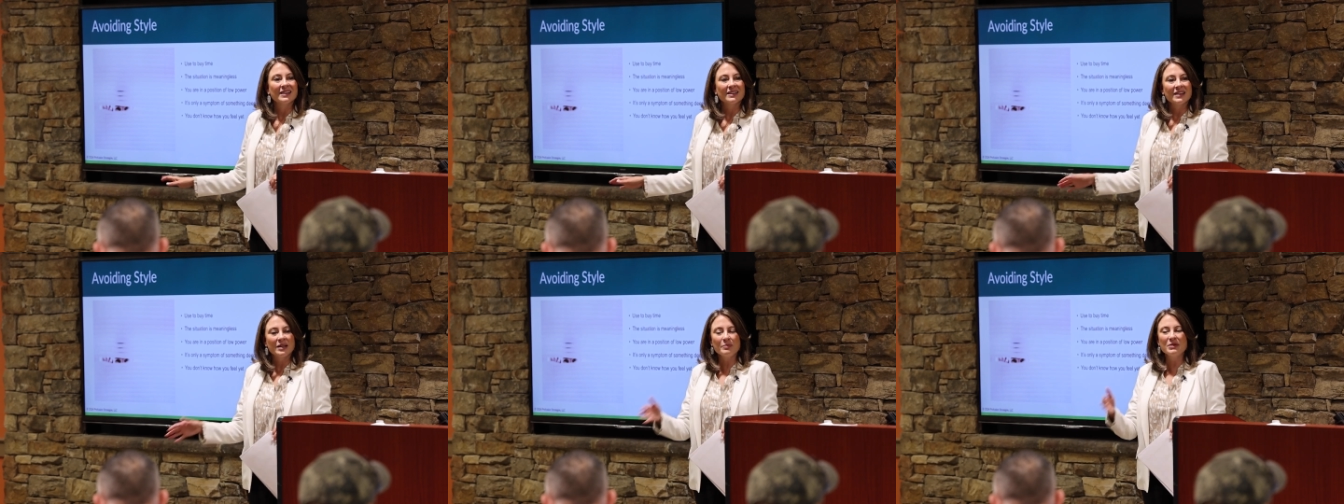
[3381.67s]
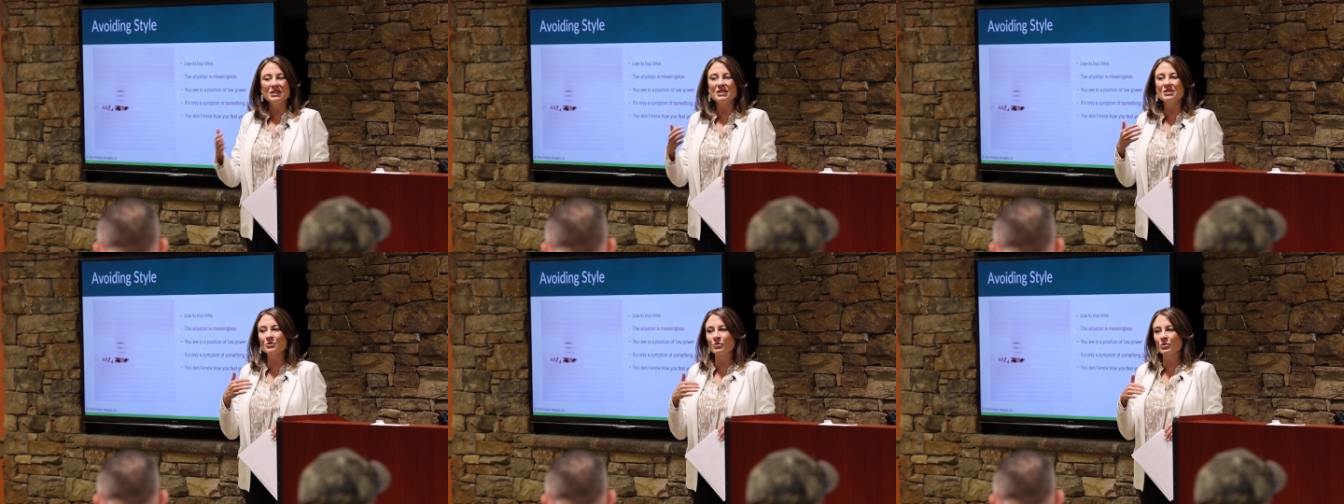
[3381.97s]
let
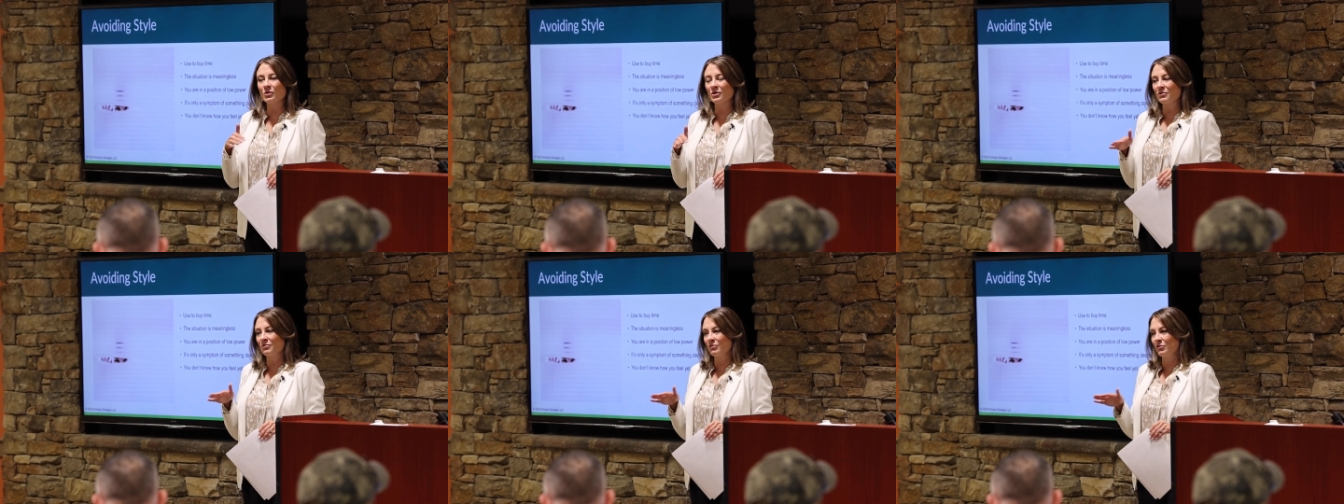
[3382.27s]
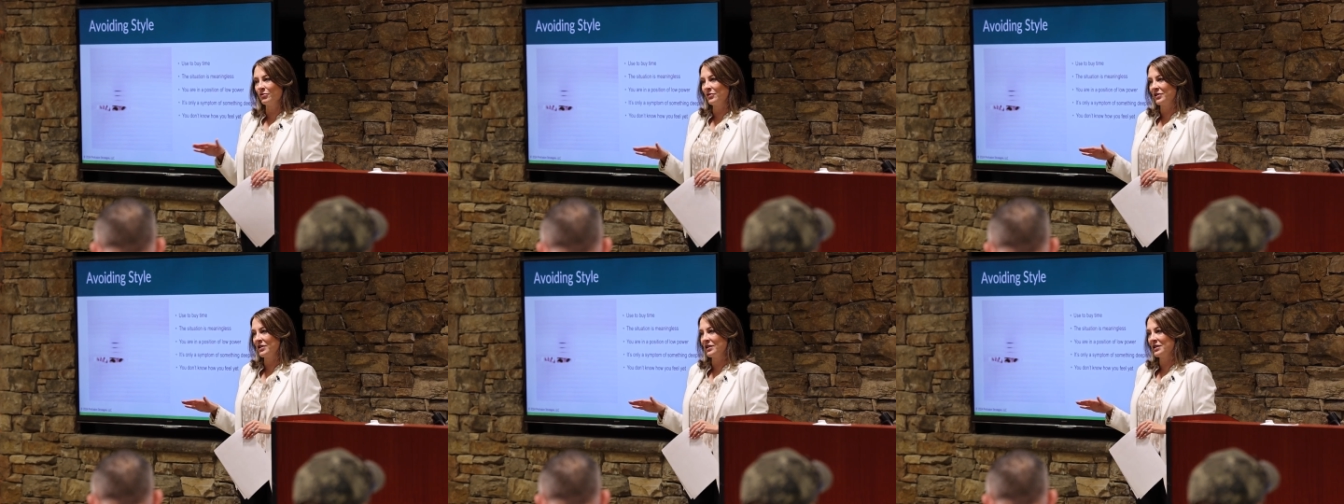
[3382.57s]
me sort
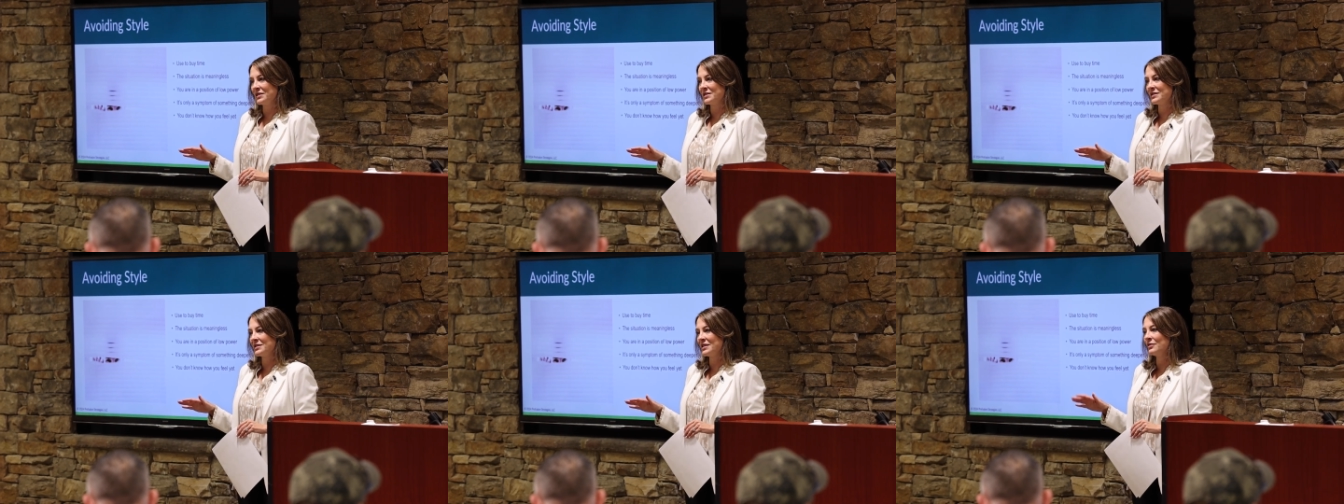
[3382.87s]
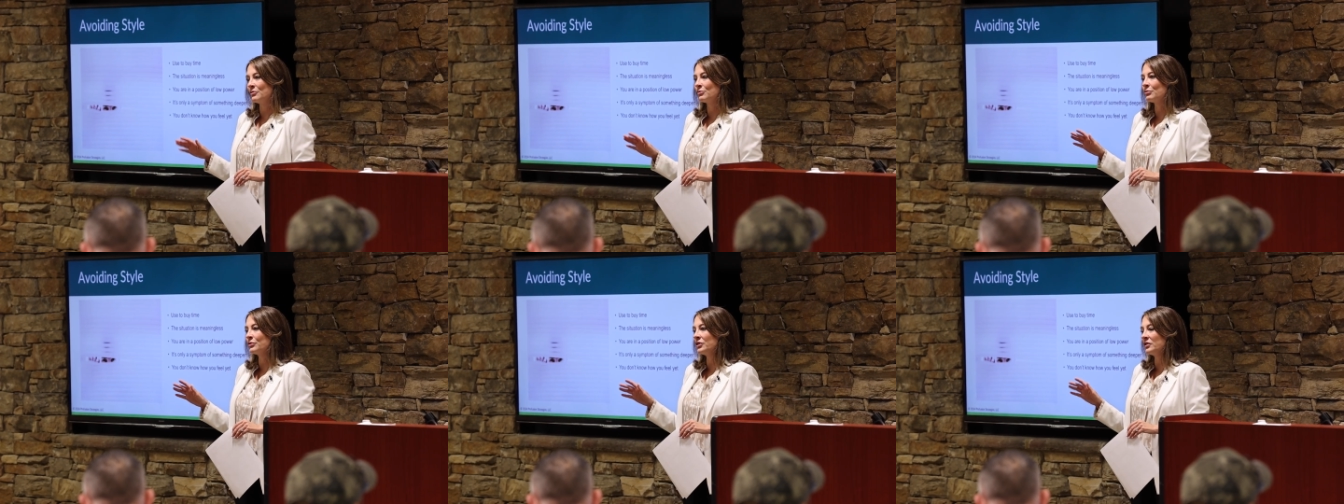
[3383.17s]
through this
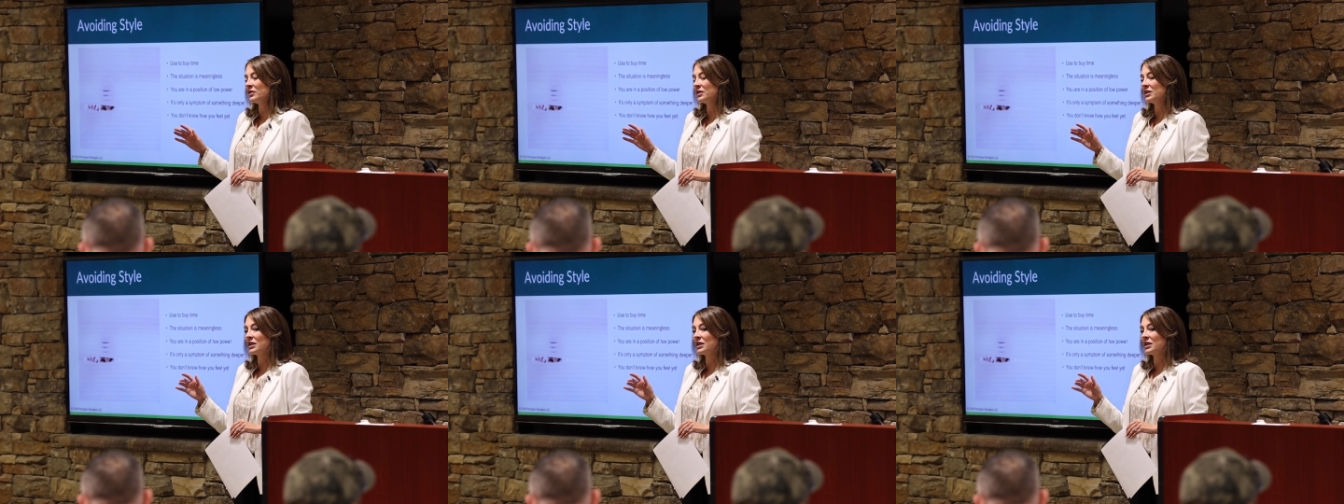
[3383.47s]
and really